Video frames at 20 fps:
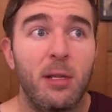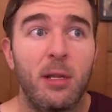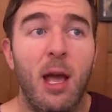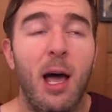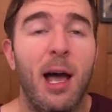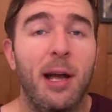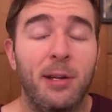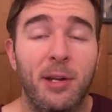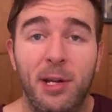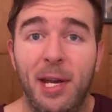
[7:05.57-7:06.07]

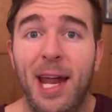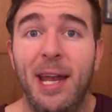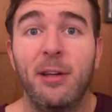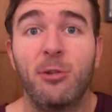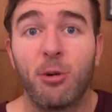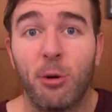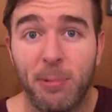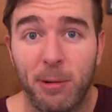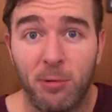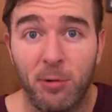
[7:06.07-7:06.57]

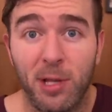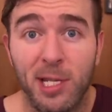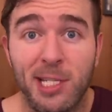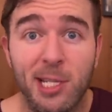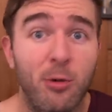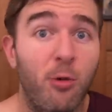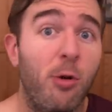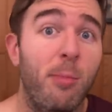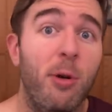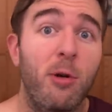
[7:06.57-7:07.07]
gonadotropin
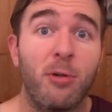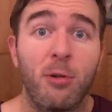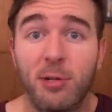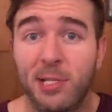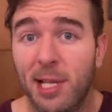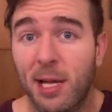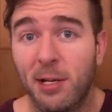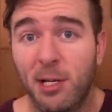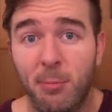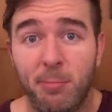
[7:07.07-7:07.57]
releasing hormone
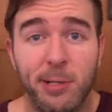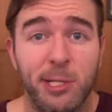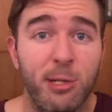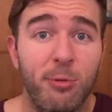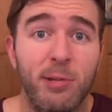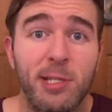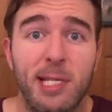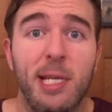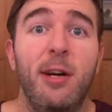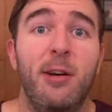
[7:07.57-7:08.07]
goes down to your
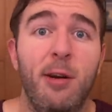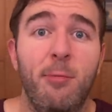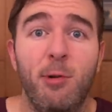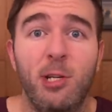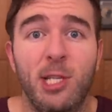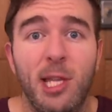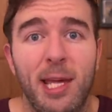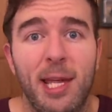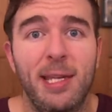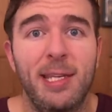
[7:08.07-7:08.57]
pituitary,
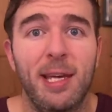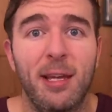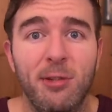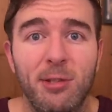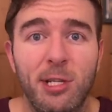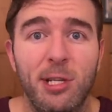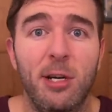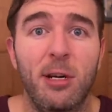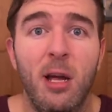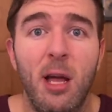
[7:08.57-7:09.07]
which then
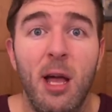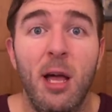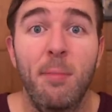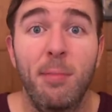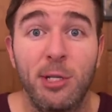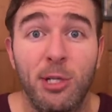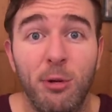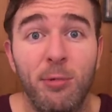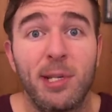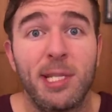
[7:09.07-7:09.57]
tells your
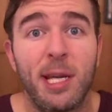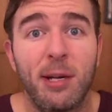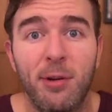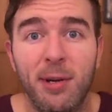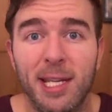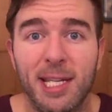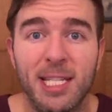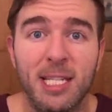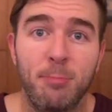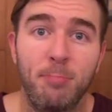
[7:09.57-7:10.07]
pituitary
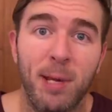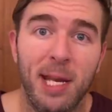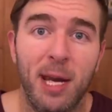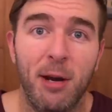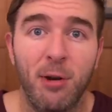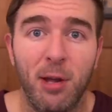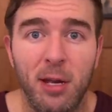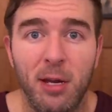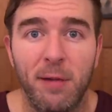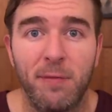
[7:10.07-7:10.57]
to spit
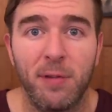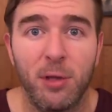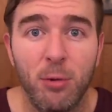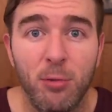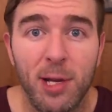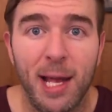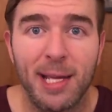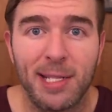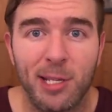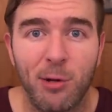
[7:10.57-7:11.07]
out enough
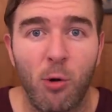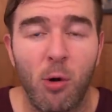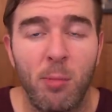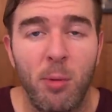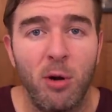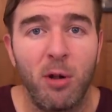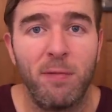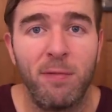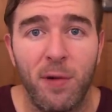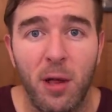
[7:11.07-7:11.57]
luteinizing
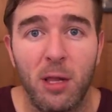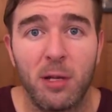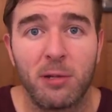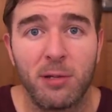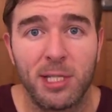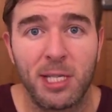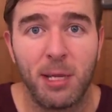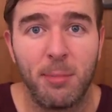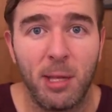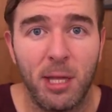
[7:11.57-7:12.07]
hormone and follicle
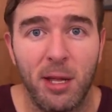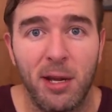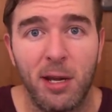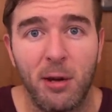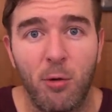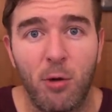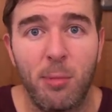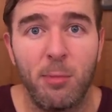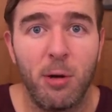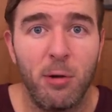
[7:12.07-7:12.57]
stimulating
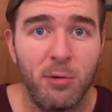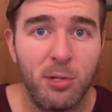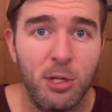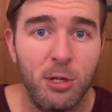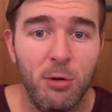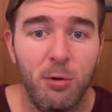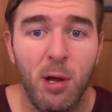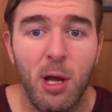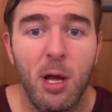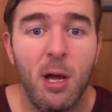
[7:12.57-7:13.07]
hormone
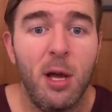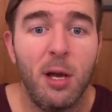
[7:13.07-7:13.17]
to